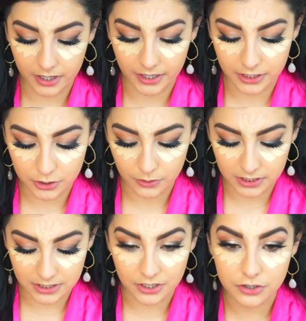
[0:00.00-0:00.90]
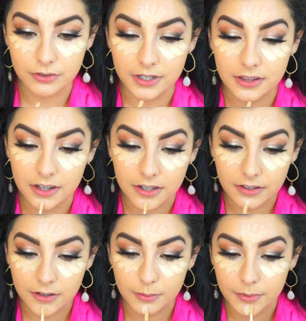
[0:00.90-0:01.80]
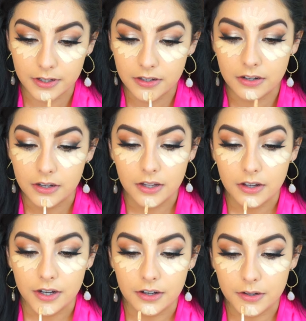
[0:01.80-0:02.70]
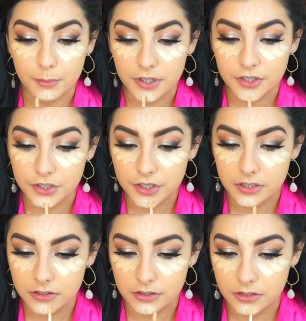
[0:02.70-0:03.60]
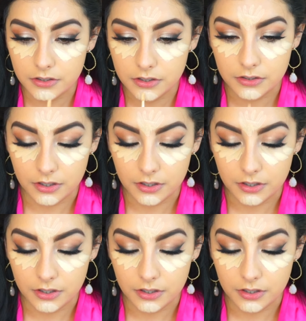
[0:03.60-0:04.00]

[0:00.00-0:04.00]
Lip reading: I like to accentuate that a little bit on my chin,